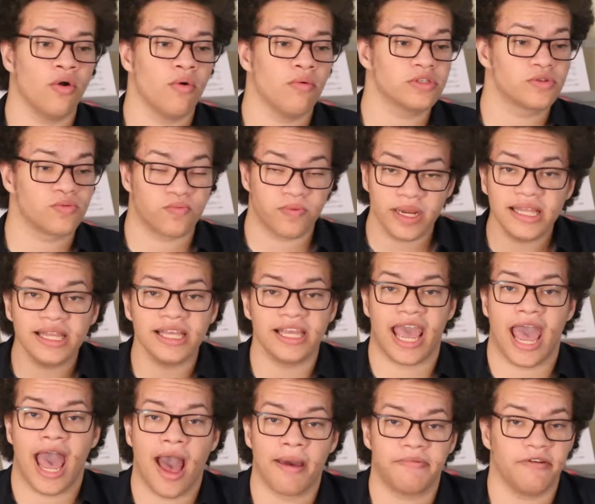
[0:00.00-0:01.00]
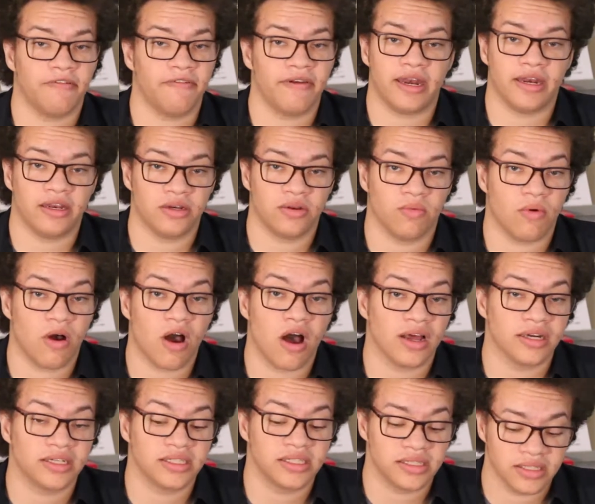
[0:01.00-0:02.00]
was really captivating to
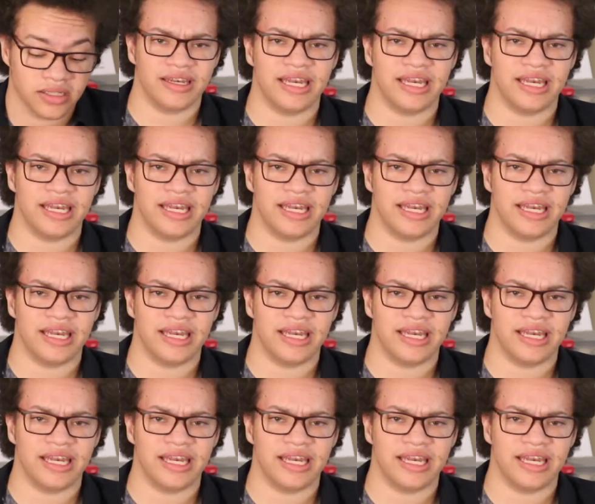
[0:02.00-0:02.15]
watch.